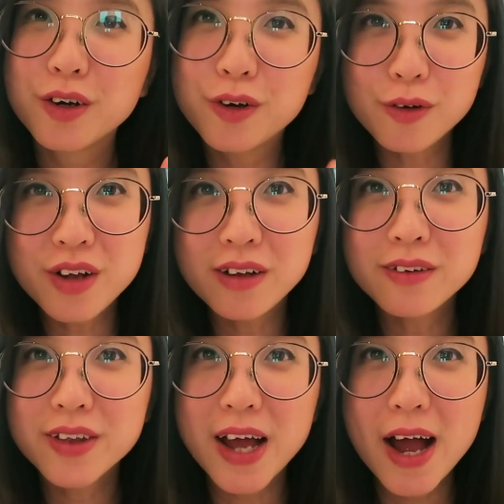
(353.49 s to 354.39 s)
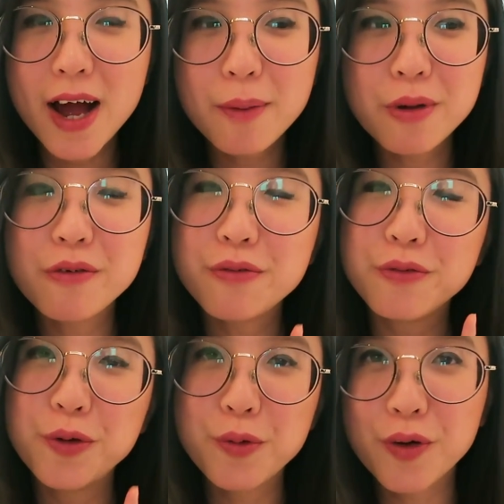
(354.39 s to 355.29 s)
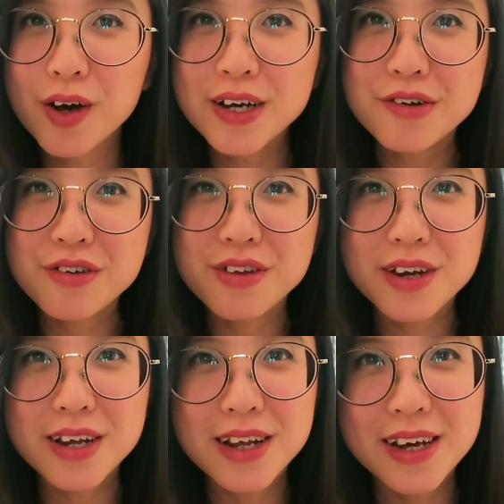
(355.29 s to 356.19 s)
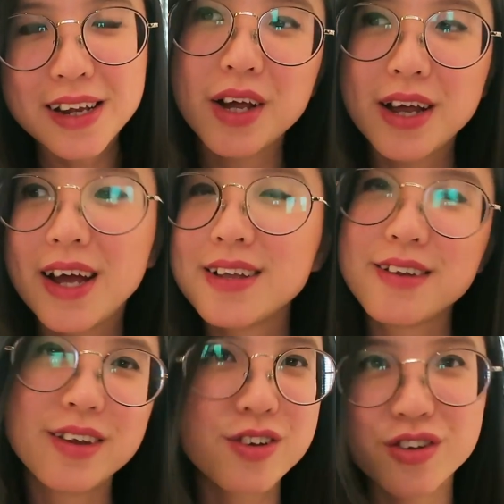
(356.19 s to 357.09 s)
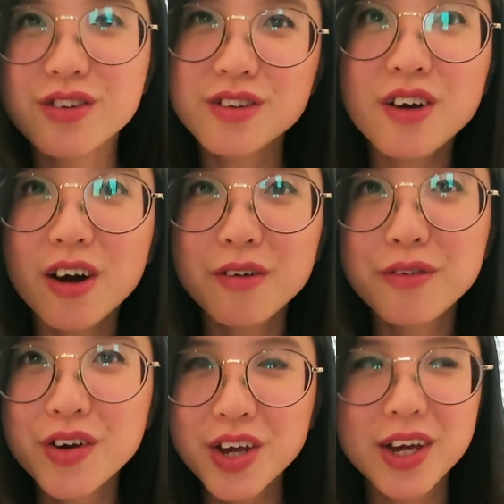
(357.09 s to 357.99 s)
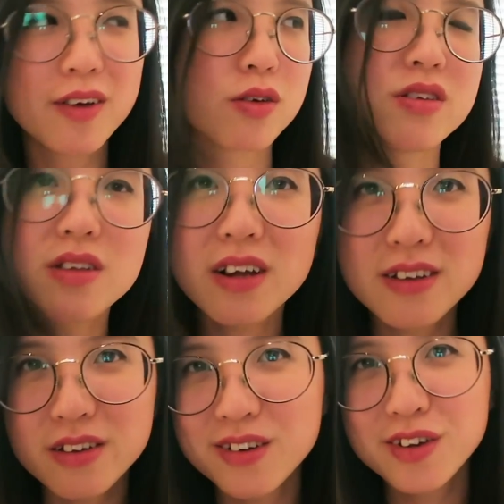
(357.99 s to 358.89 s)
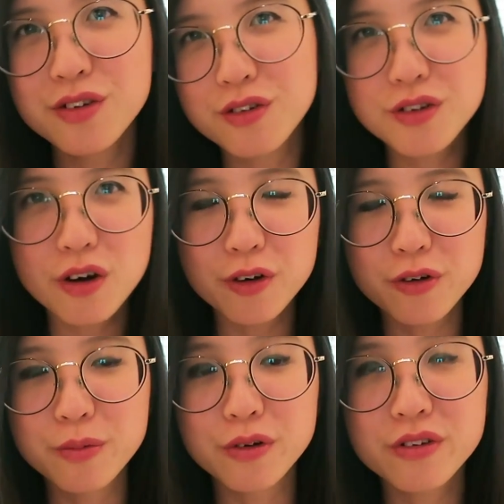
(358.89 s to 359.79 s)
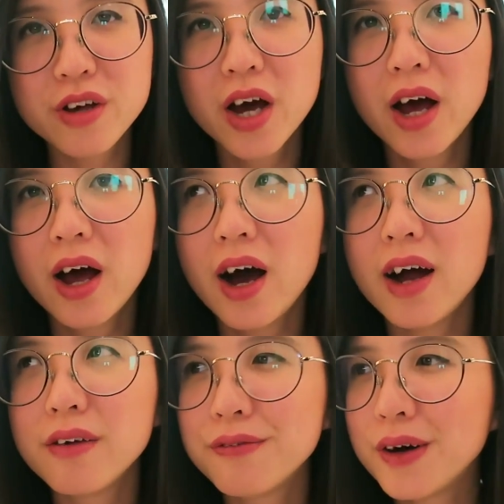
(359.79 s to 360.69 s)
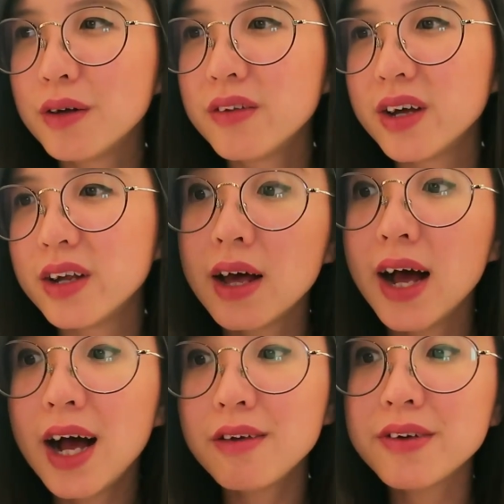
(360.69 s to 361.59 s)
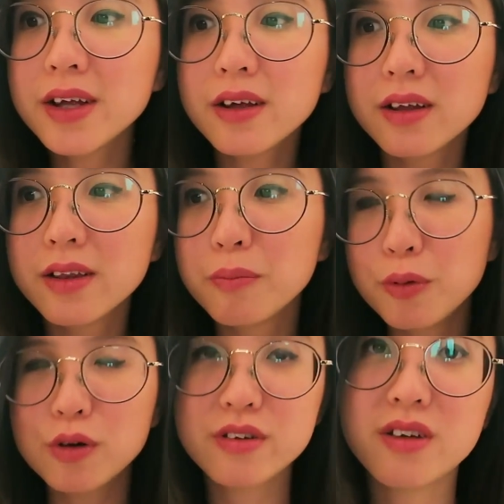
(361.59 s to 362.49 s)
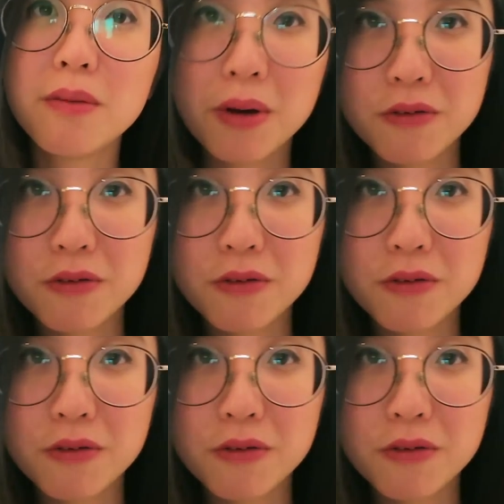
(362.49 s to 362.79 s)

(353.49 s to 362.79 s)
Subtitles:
Go download the app if you are interested in it and just start reading or start listening to these audiobooks. I found that having the books in my